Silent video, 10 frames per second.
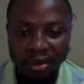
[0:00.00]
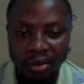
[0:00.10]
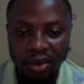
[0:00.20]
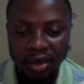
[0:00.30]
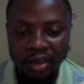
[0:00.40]

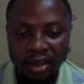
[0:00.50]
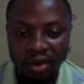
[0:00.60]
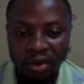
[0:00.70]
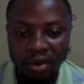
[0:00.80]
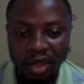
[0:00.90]
You extend it
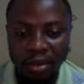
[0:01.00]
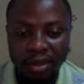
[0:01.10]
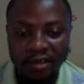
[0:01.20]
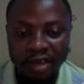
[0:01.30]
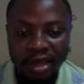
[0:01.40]
up to
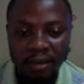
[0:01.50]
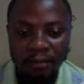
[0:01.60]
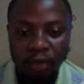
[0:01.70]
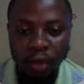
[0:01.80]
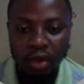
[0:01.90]
10%.
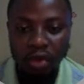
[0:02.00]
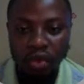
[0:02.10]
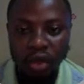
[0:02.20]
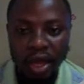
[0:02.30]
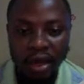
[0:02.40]
When you
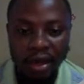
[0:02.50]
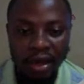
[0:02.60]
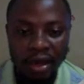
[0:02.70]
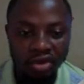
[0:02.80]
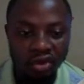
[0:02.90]
do that,
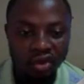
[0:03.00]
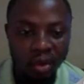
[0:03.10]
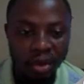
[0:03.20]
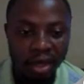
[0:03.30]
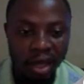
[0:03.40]
then you just
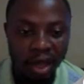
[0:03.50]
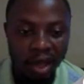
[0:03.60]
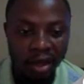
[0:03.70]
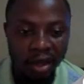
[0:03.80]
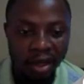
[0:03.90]
come here
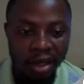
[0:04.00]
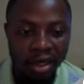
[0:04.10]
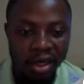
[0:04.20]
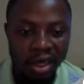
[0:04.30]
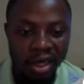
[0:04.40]
and
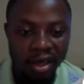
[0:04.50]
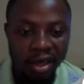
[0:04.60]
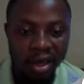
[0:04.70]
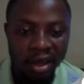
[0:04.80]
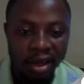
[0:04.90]
create
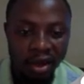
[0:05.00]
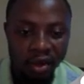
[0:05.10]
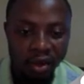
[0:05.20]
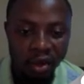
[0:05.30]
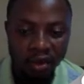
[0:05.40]

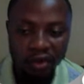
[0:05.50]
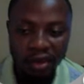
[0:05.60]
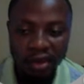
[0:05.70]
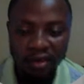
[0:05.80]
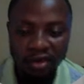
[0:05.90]
your
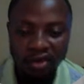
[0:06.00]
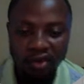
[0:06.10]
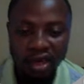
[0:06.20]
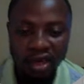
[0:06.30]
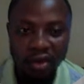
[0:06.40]
audience. You
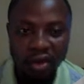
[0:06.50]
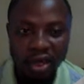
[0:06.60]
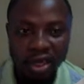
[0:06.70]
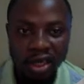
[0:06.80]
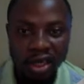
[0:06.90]
just click on
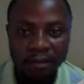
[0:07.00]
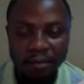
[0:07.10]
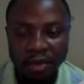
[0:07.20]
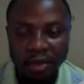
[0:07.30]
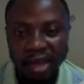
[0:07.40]
create.
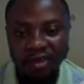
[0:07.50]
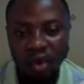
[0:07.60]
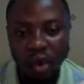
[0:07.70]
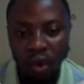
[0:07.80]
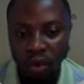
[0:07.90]
That's
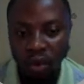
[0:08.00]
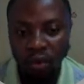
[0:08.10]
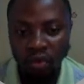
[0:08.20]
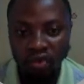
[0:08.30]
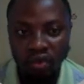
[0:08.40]
all. You're
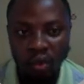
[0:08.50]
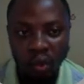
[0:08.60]
good to go.